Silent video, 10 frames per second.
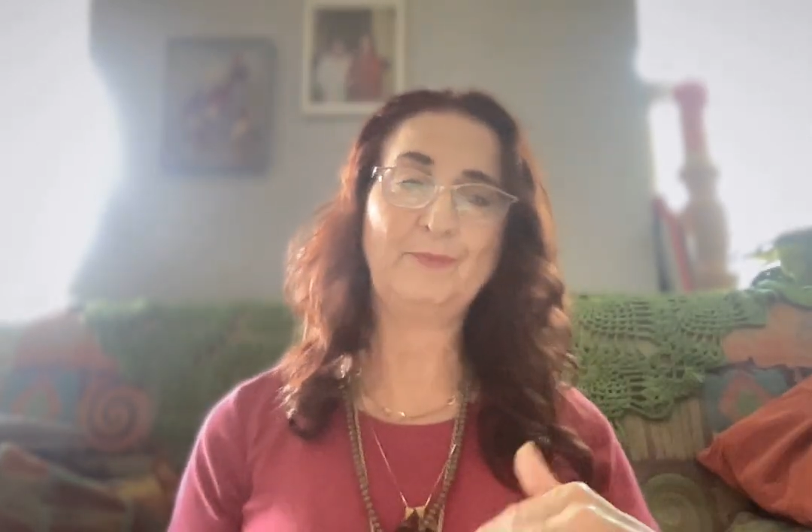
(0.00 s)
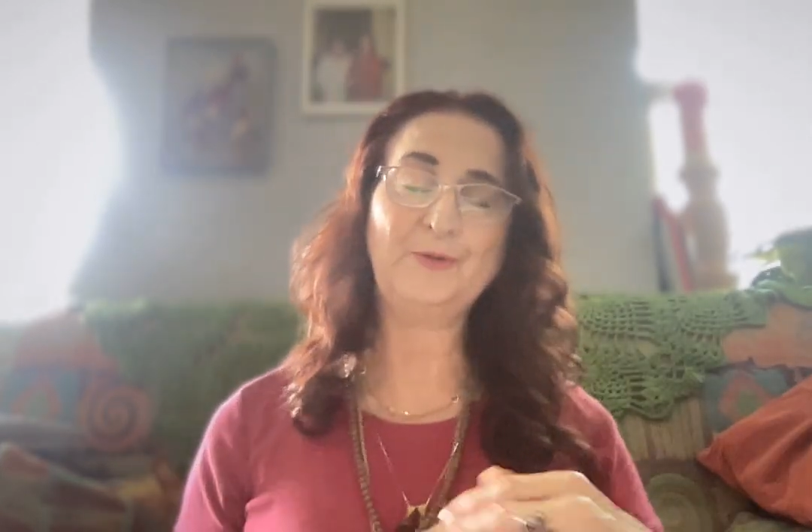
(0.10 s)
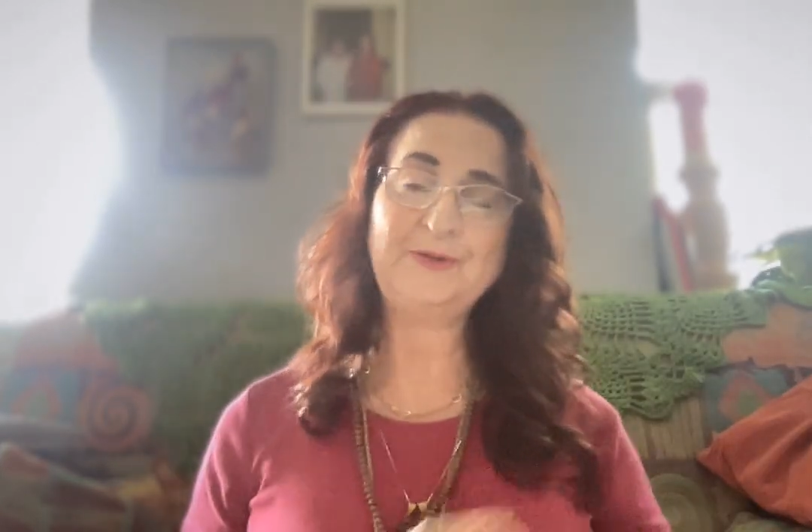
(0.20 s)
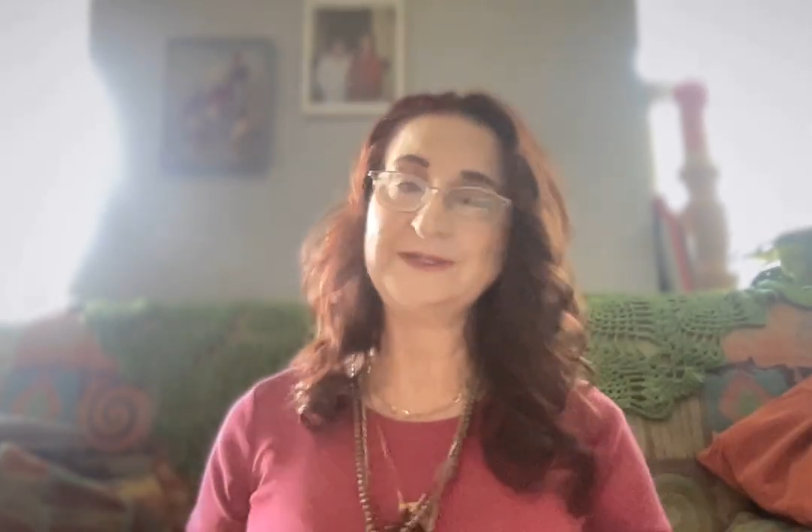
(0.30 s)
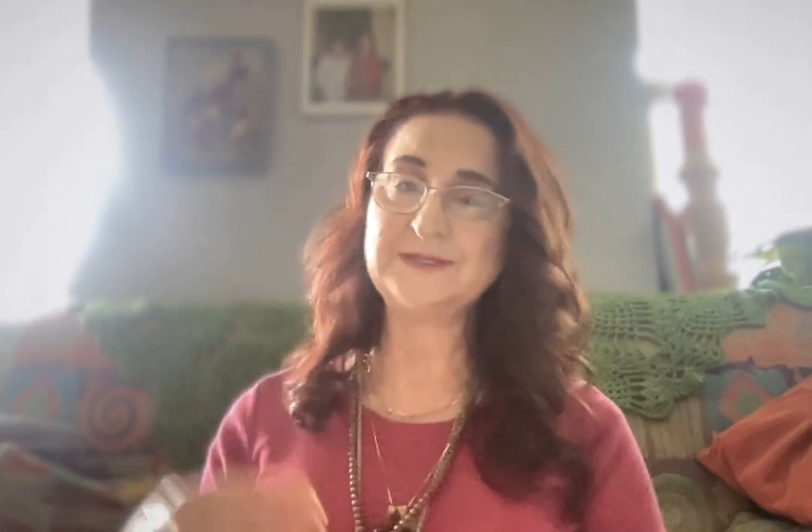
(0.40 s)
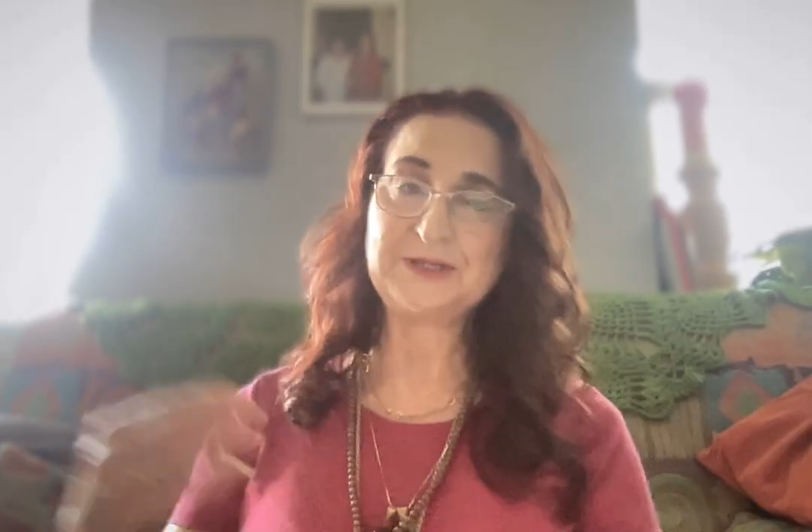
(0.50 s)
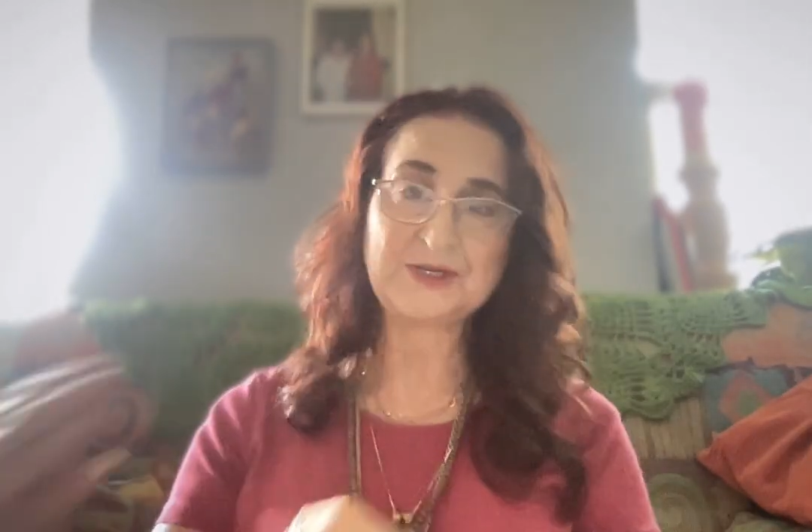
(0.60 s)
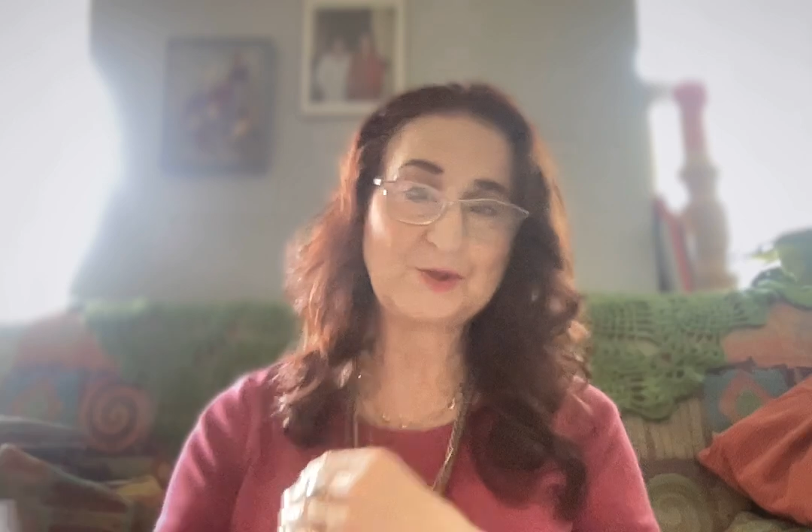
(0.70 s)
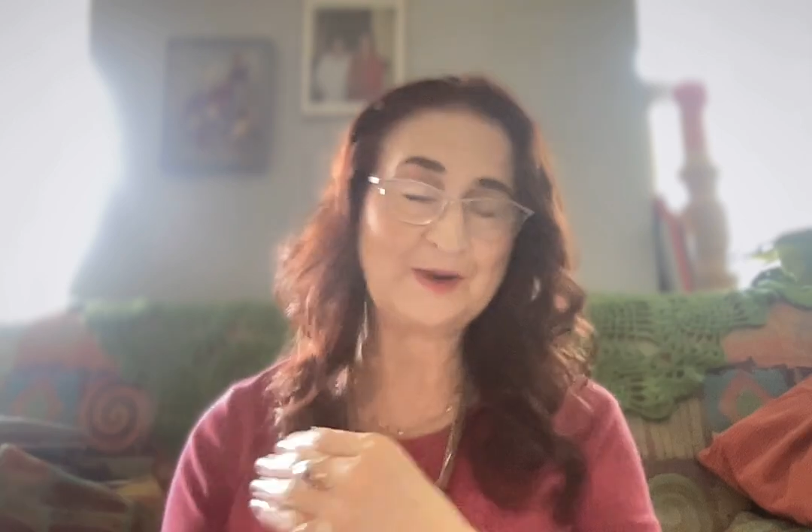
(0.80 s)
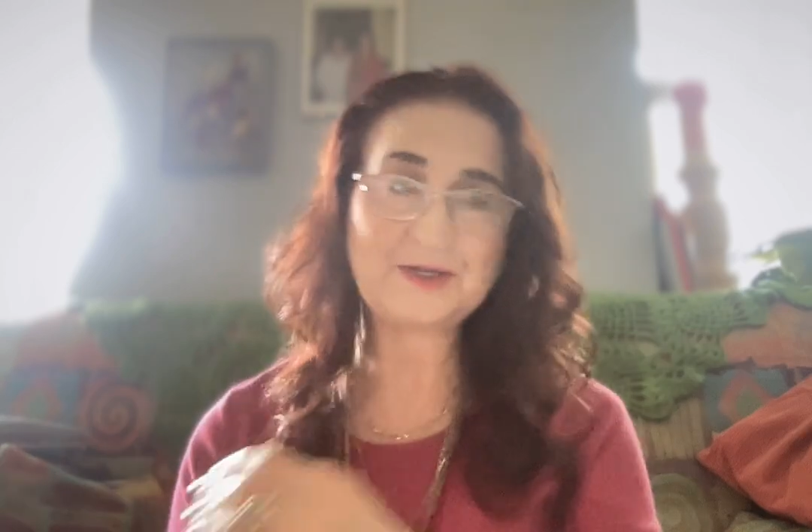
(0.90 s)
put in a
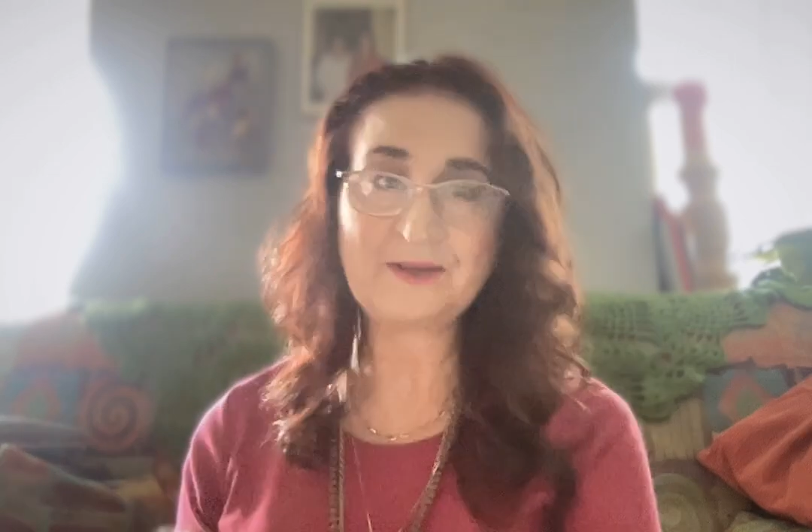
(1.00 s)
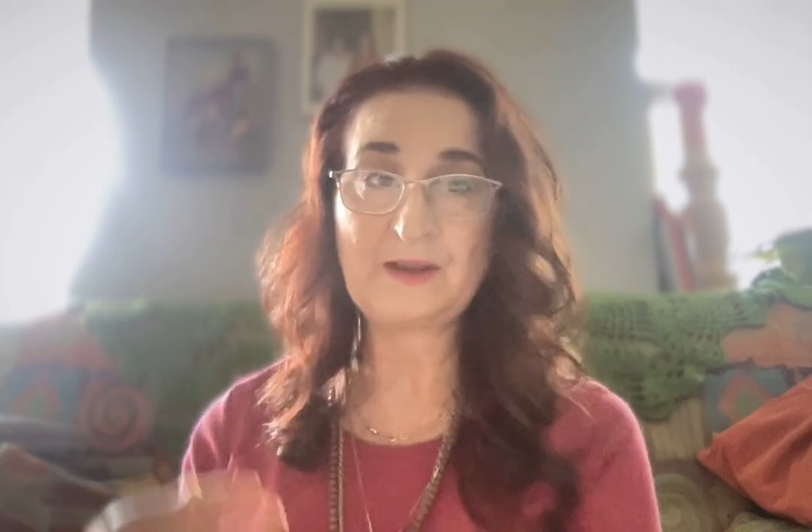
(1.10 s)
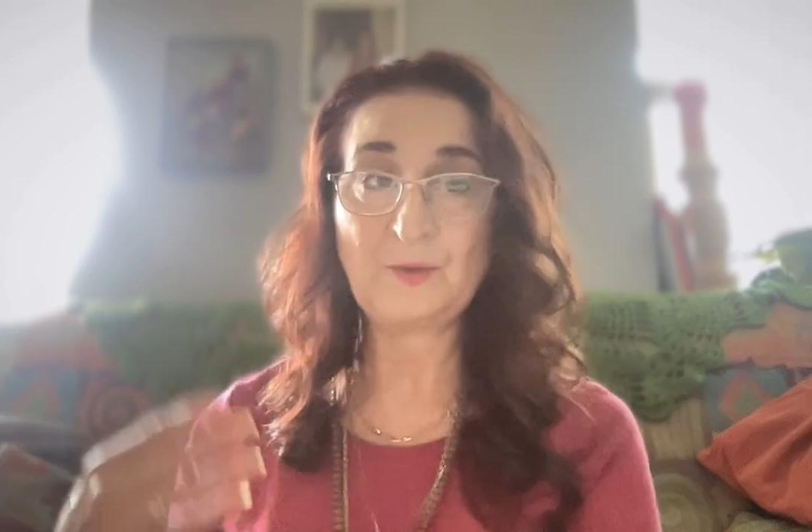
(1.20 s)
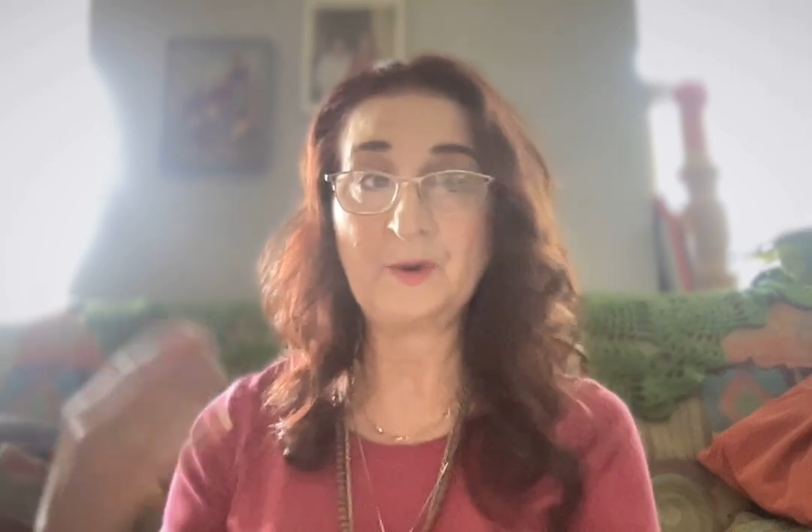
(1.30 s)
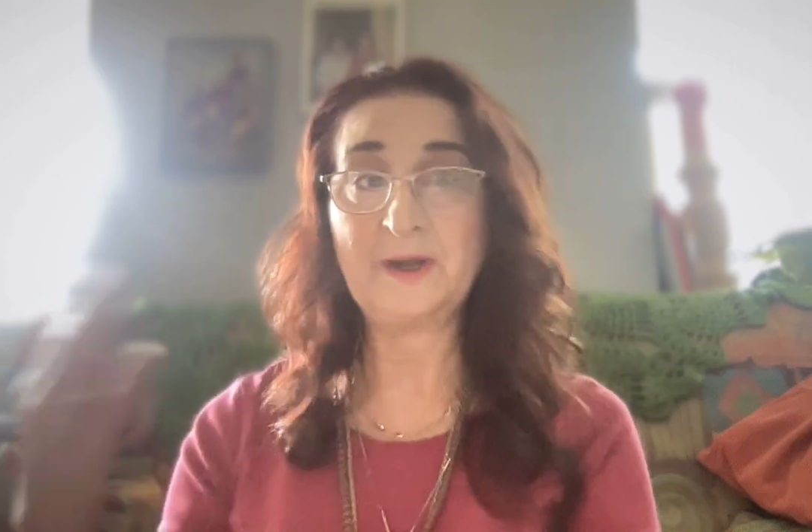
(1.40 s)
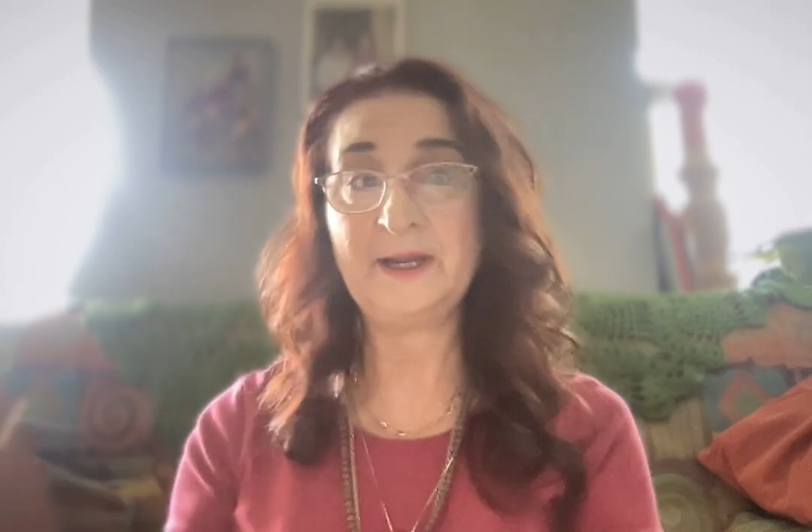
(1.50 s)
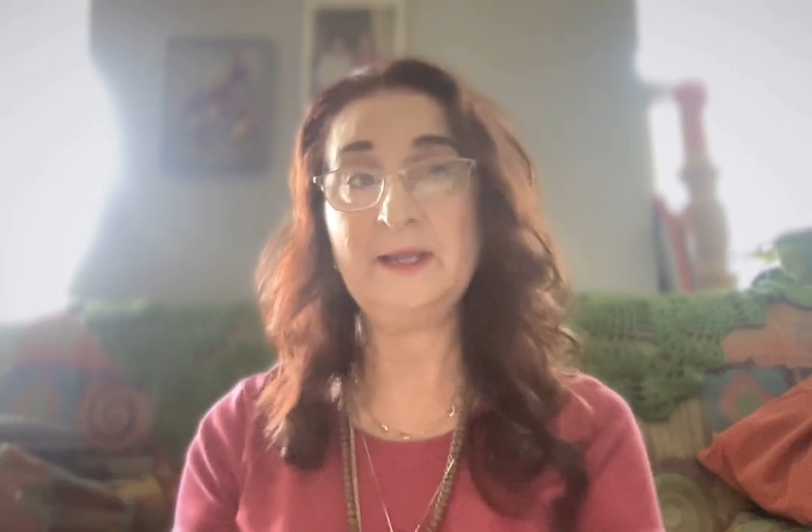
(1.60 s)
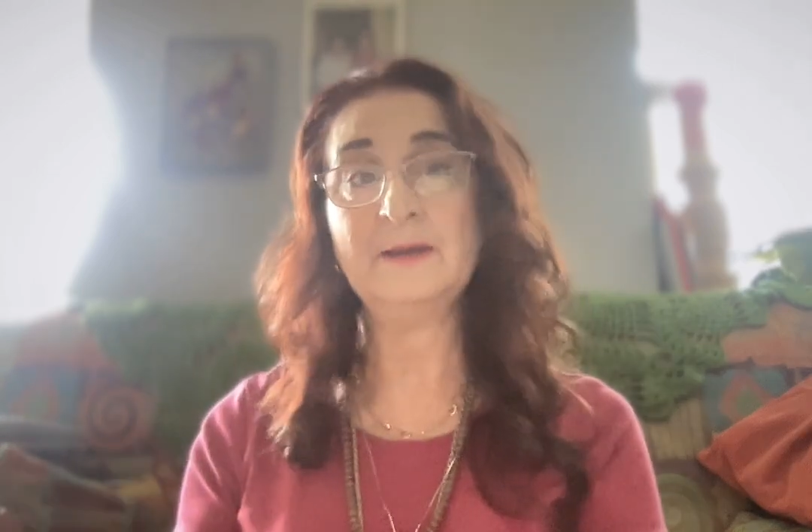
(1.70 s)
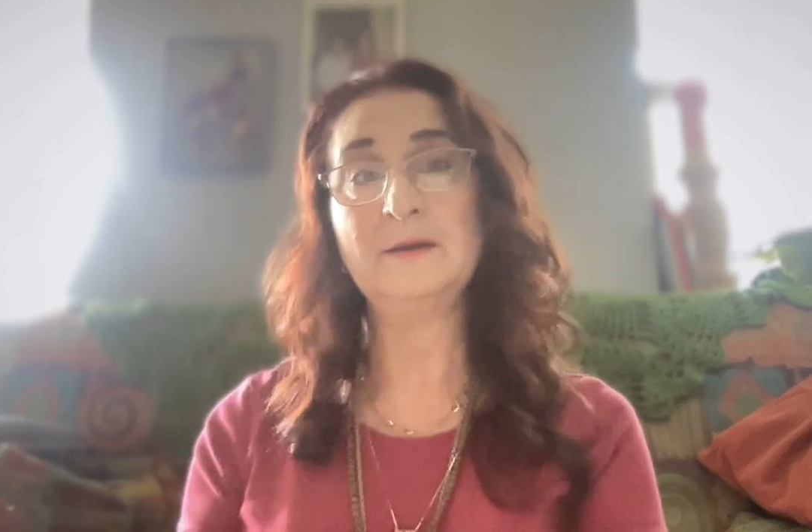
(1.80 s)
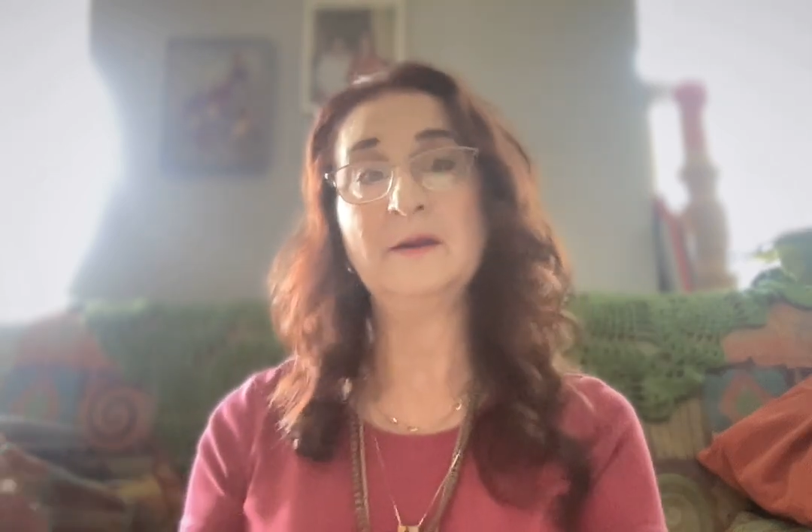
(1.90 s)
situation that we're
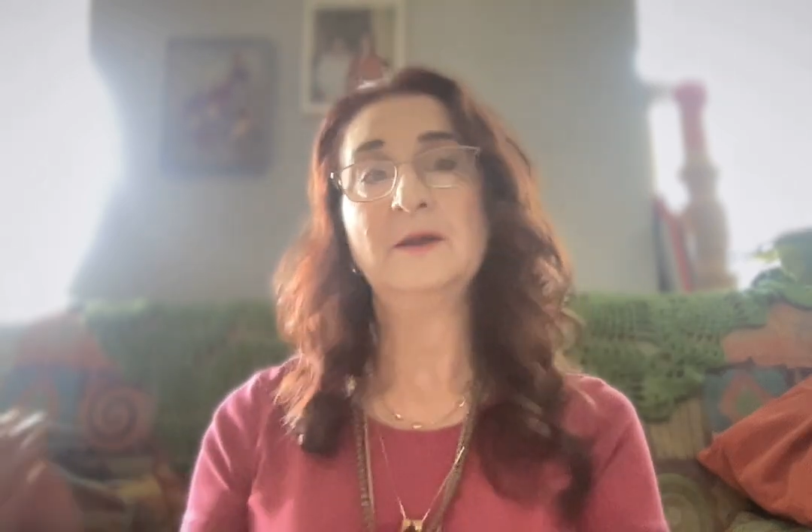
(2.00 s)
in